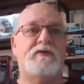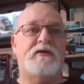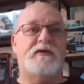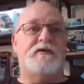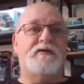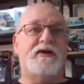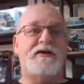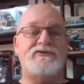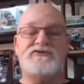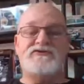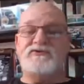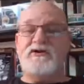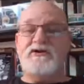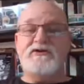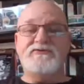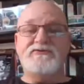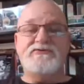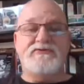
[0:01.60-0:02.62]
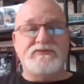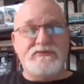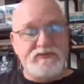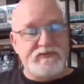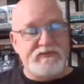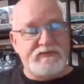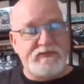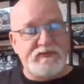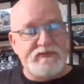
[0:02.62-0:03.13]
All right, traders.
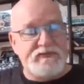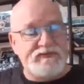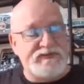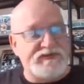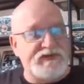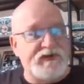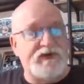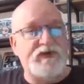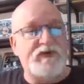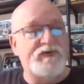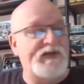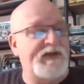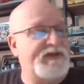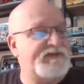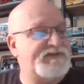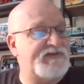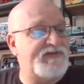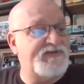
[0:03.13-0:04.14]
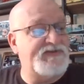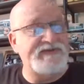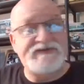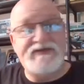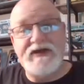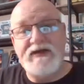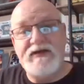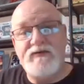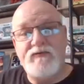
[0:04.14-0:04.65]
So it's
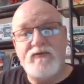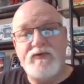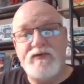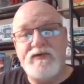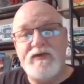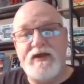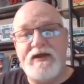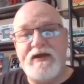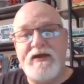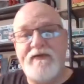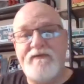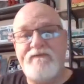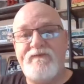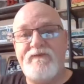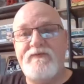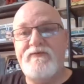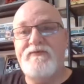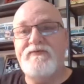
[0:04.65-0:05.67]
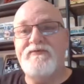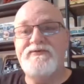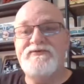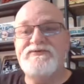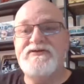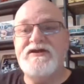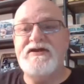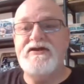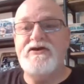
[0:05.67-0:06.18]
Thursday and we're live,
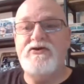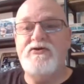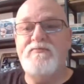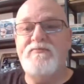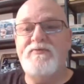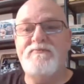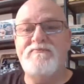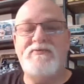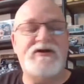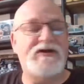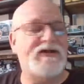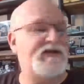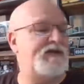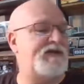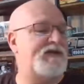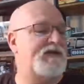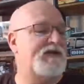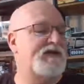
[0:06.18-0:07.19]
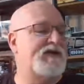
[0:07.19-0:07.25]
Thursday open mic.